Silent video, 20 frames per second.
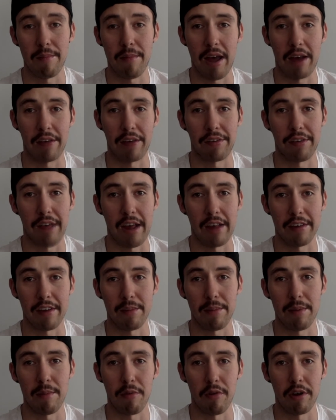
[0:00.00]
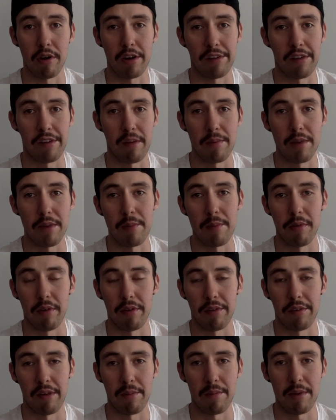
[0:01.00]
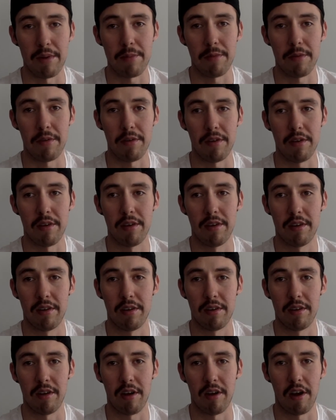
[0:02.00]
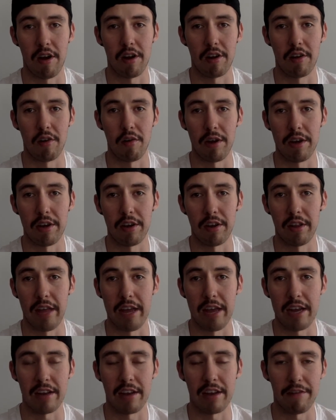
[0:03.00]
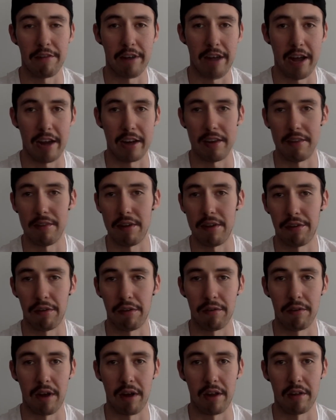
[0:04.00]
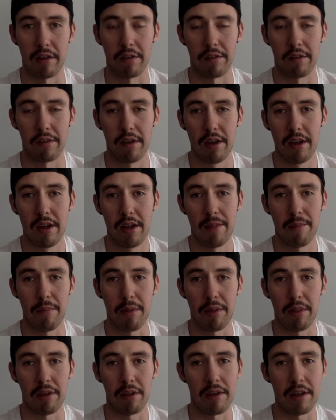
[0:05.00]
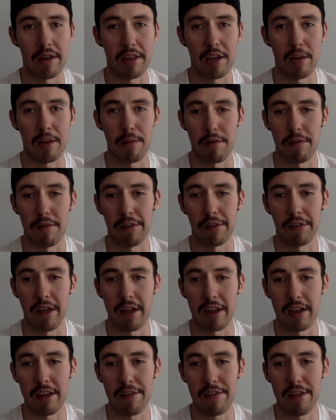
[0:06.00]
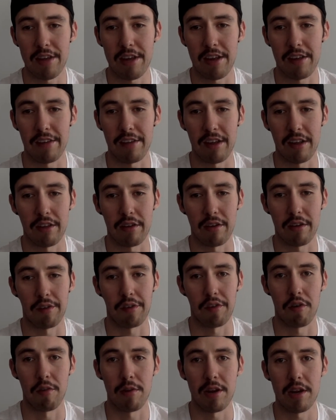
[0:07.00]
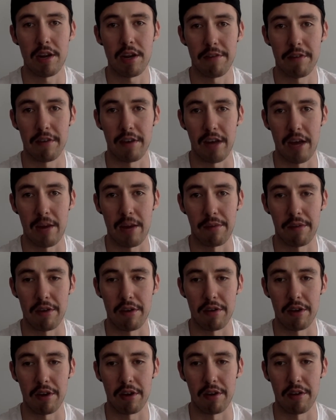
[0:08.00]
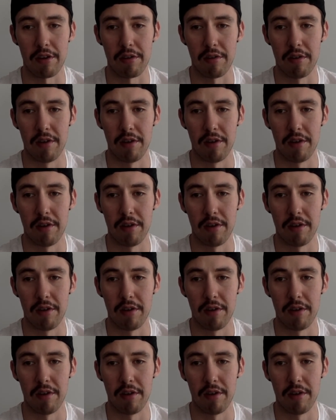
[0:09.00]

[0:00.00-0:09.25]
exercise could be boring to some people. Some people are going to like different activities over others. But the great thing about physical activity is that there are so many different types that you can do.